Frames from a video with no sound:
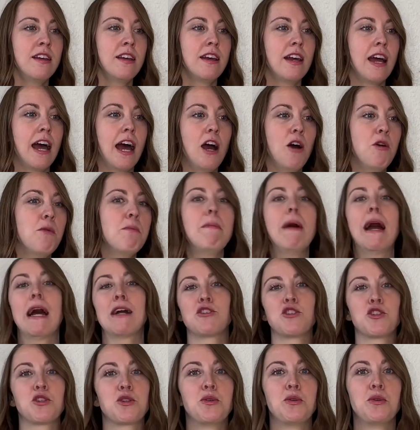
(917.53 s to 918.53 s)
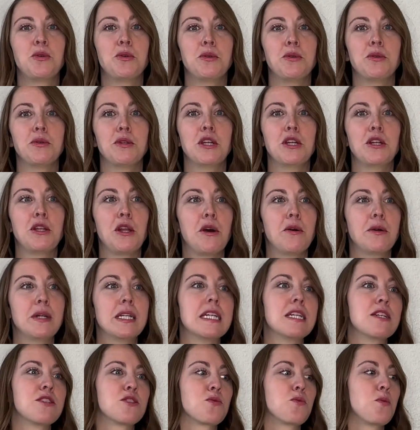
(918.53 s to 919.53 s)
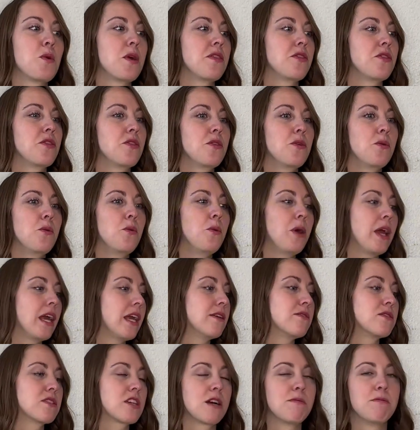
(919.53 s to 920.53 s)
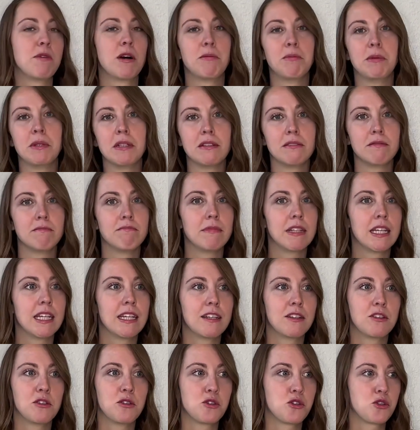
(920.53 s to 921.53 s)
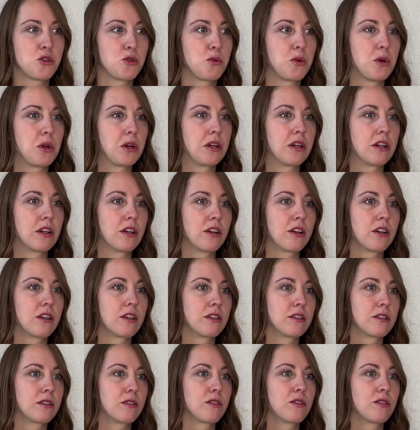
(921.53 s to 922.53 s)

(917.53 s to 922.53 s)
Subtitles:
how magical, you know, it is when the waves come up and hit the shore, or